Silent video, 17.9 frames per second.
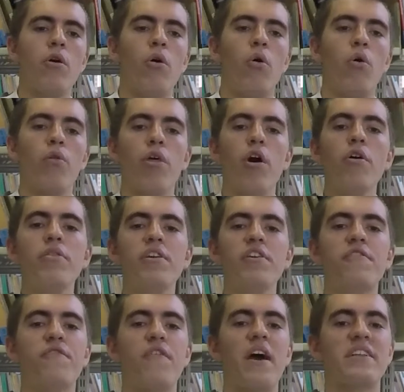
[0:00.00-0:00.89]
Although
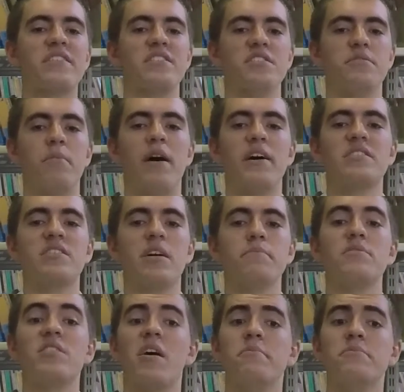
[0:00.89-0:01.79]
these factors might
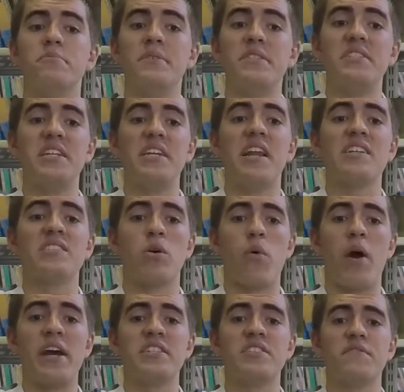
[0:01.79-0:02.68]
sometimes be seen as a
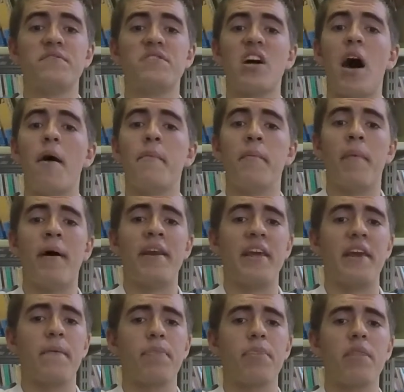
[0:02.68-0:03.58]
waste of time and
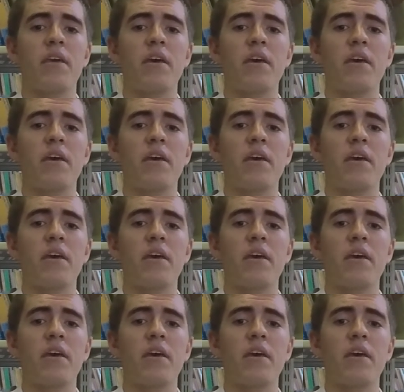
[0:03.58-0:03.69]
money,